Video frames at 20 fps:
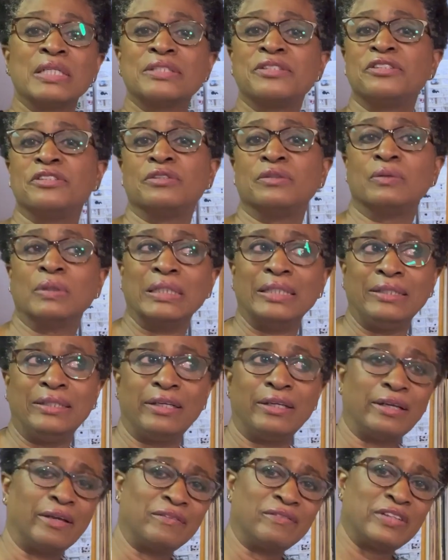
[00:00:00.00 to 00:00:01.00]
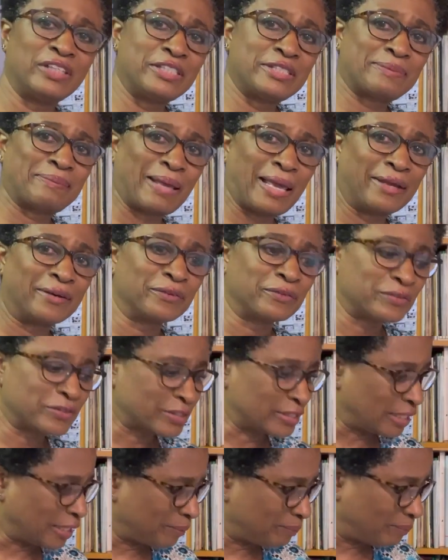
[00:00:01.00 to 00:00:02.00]
to any of these
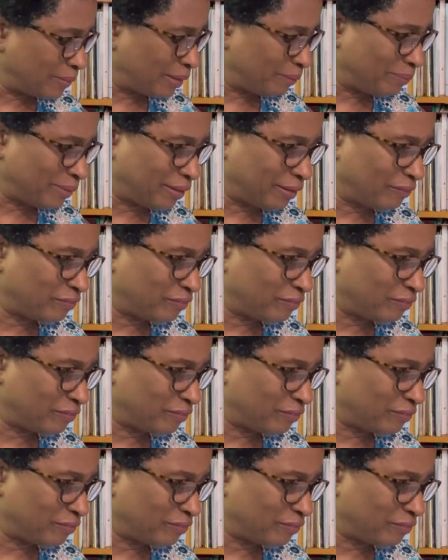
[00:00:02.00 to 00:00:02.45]
patterns that may be